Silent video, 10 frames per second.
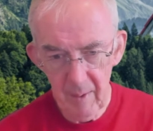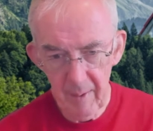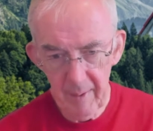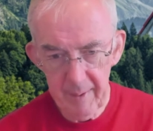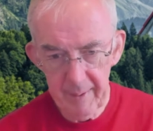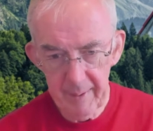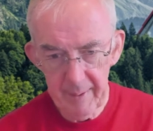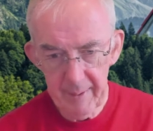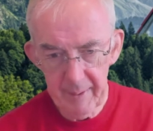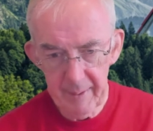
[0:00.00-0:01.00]

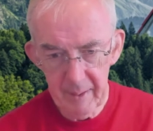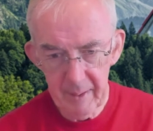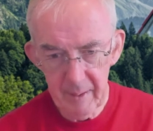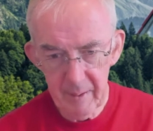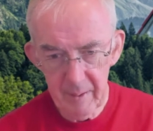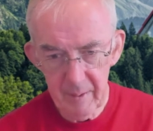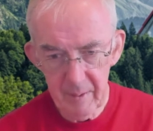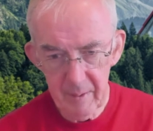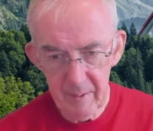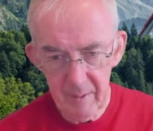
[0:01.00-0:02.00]

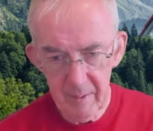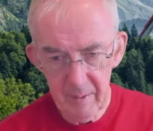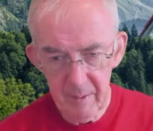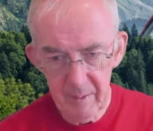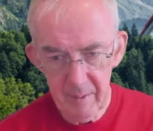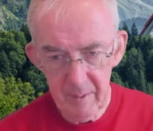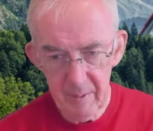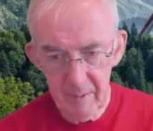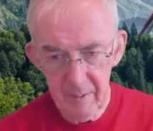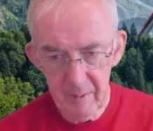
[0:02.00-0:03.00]

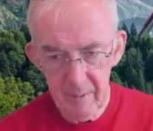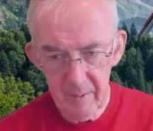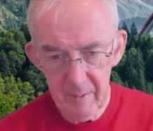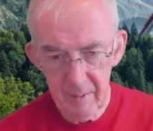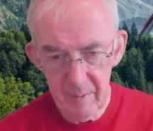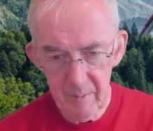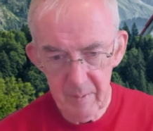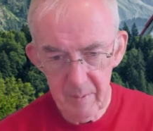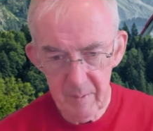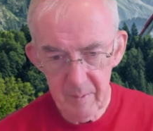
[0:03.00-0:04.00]

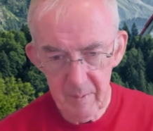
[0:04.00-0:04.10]
(silent)